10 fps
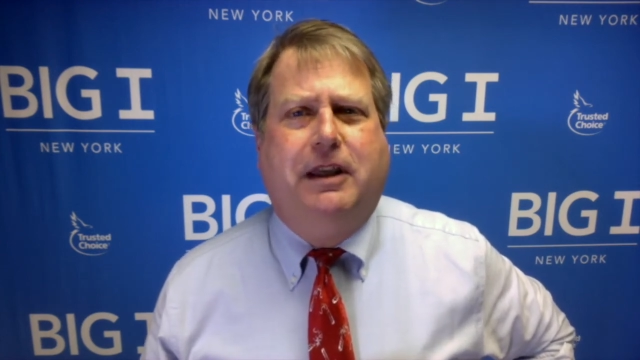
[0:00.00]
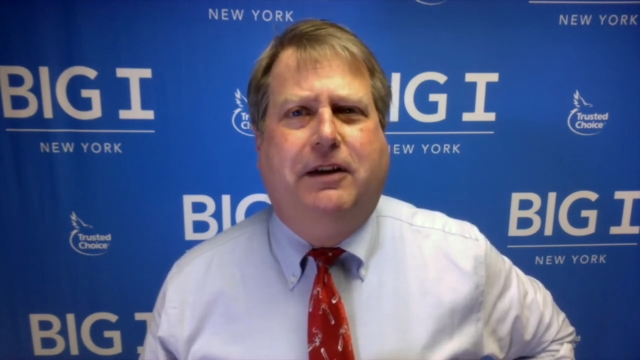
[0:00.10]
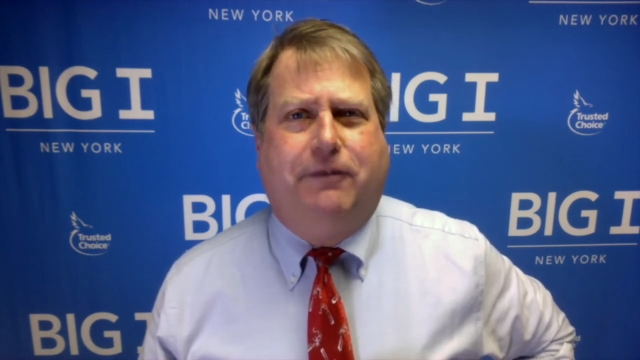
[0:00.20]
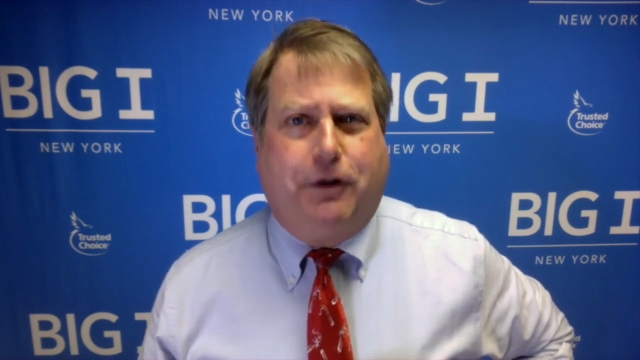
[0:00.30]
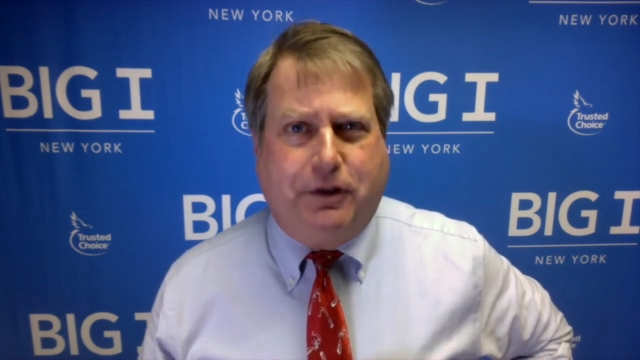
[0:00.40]

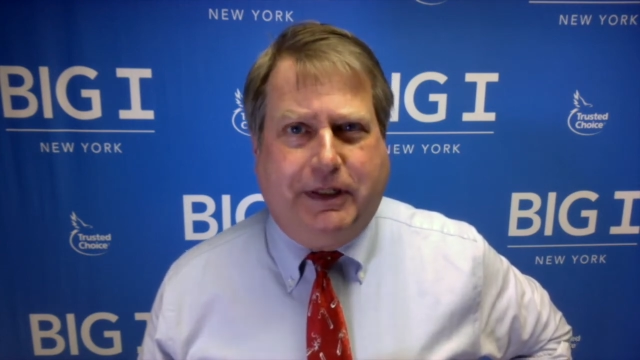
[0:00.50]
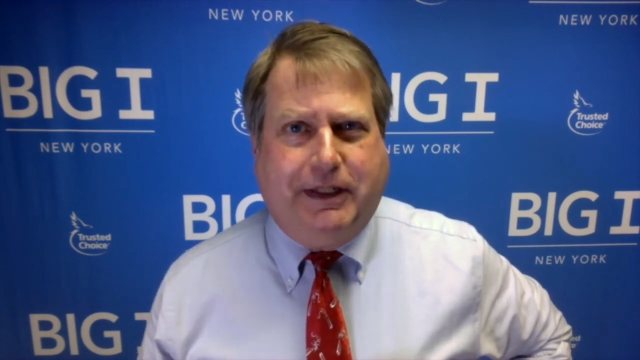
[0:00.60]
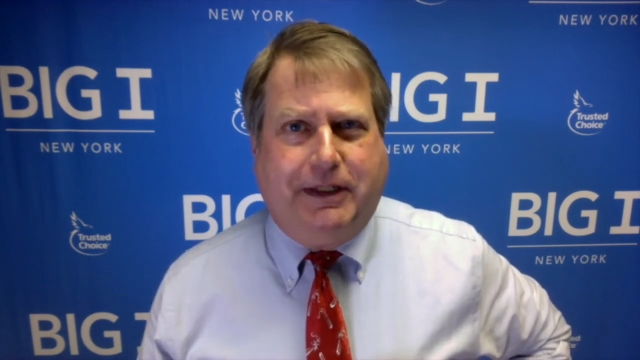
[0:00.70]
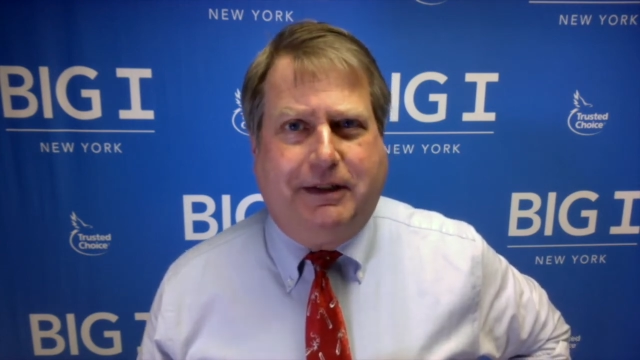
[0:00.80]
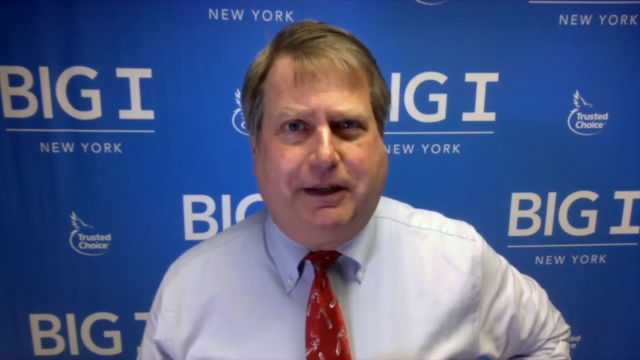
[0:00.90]

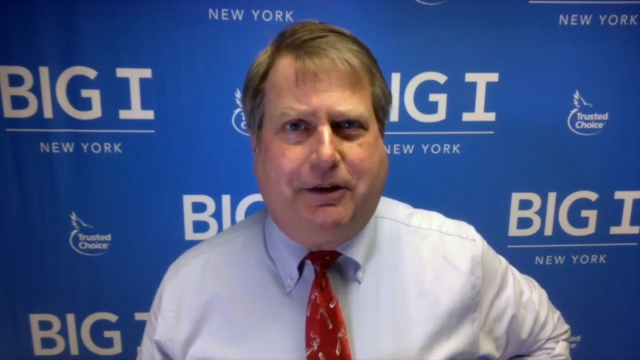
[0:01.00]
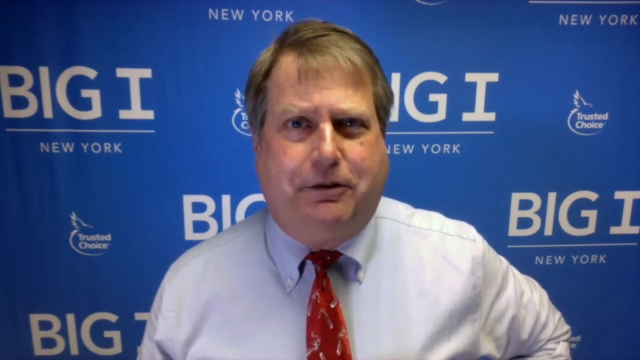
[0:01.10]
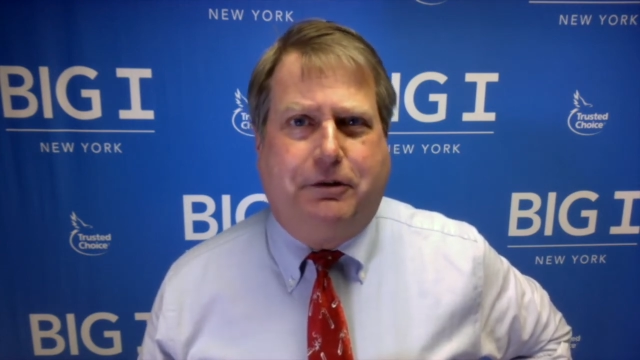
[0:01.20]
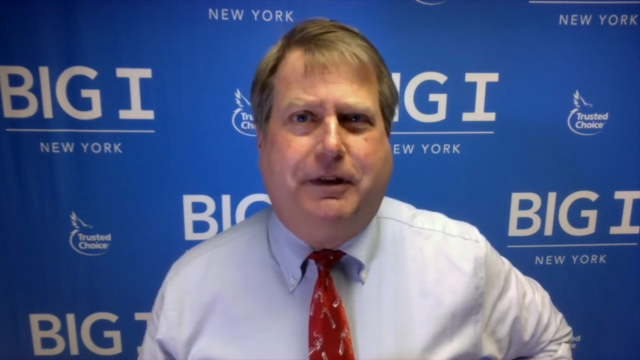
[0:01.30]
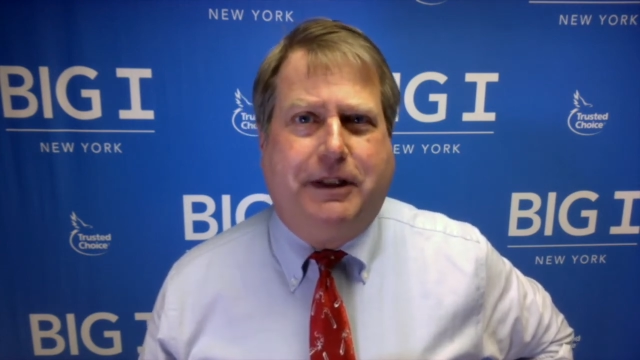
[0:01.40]
cleaning, how to
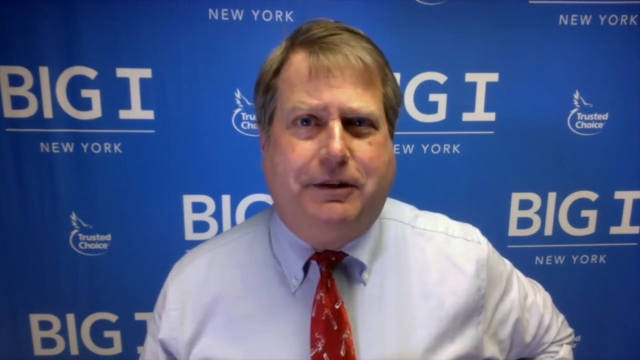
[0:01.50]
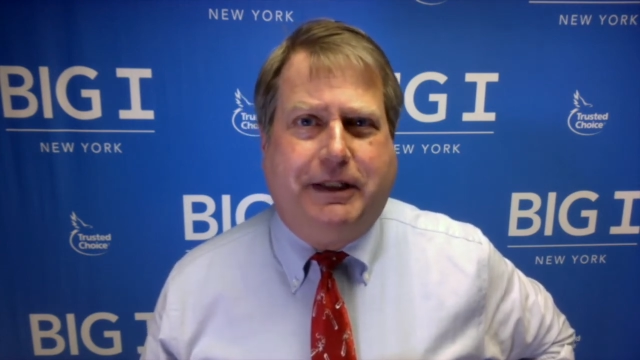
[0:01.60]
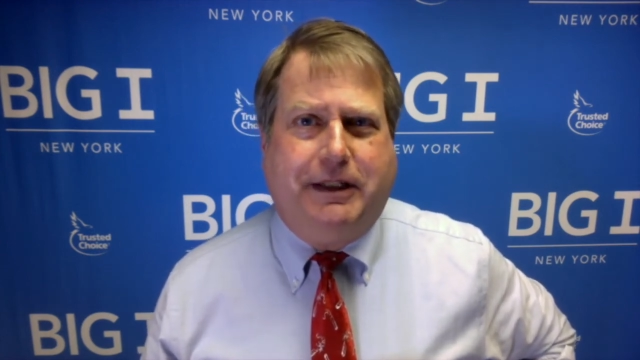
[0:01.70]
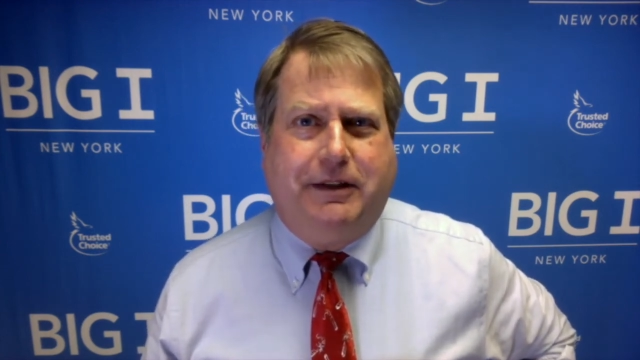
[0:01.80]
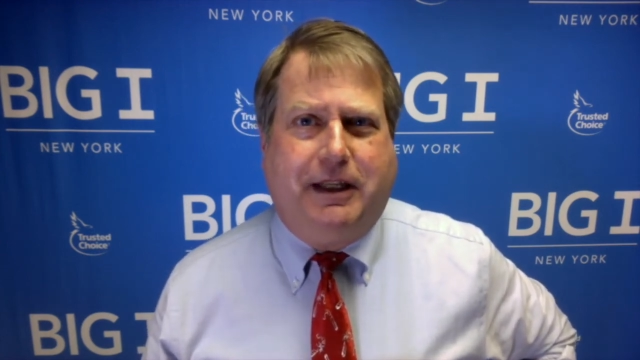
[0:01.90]
thoroughly
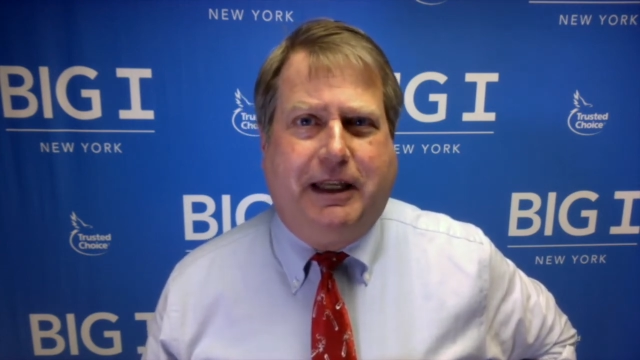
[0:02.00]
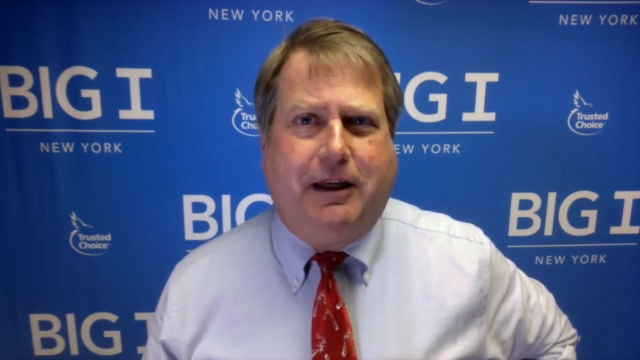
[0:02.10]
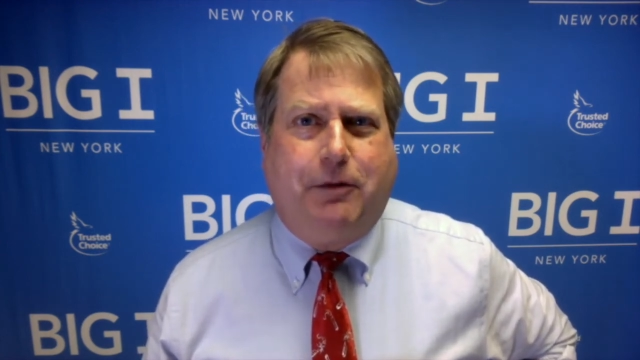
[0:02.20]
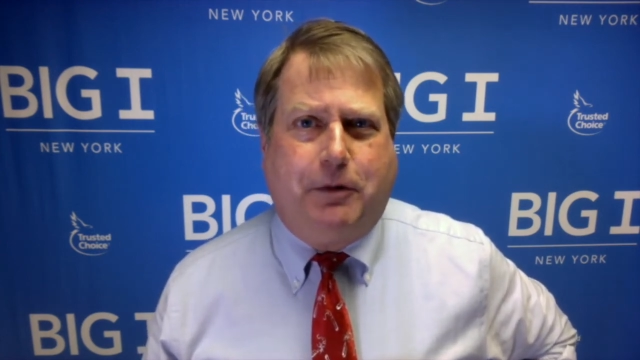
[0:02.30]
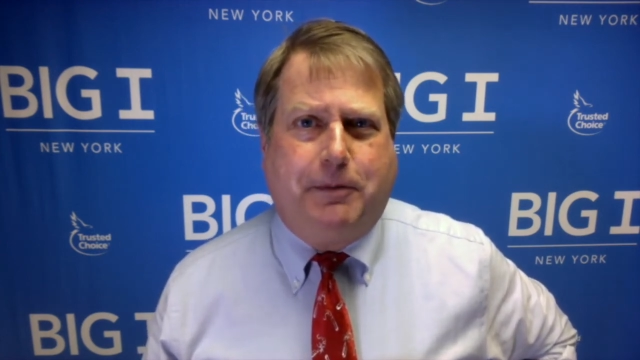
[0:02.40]
clean
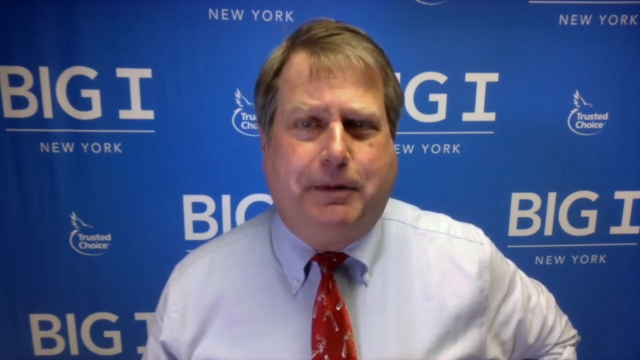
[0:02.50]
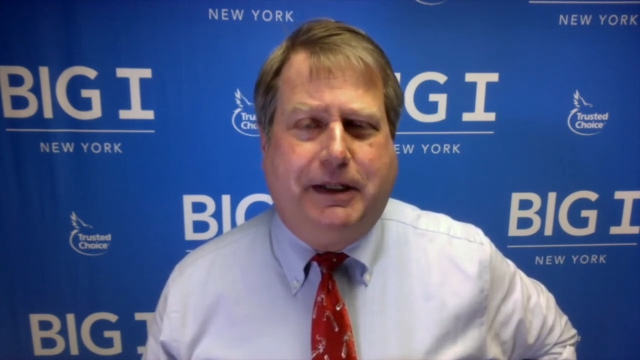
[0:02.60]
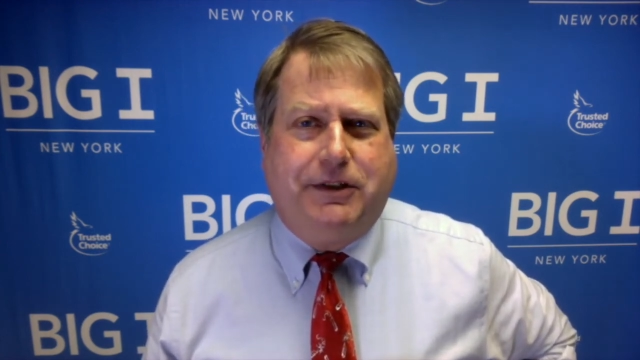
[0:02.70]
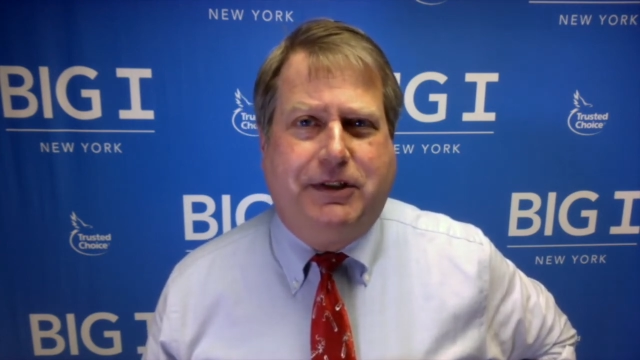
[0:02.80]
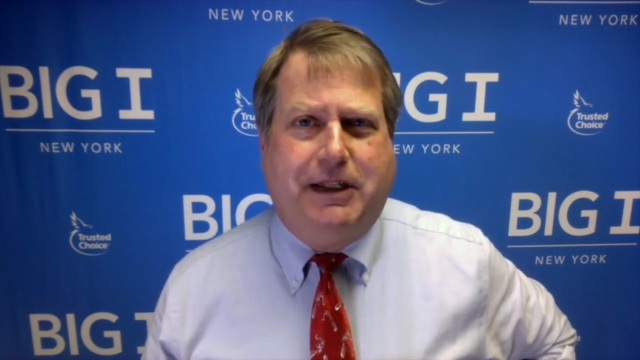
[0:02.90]
a
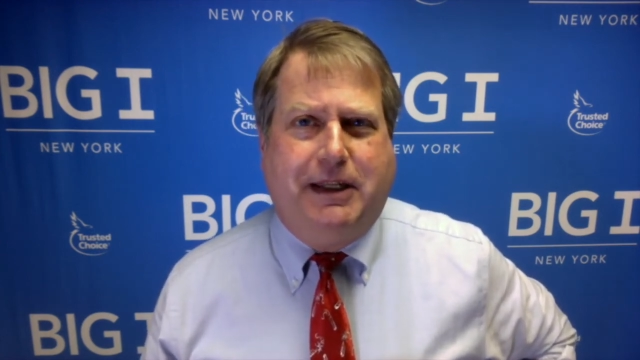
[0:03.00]
workplace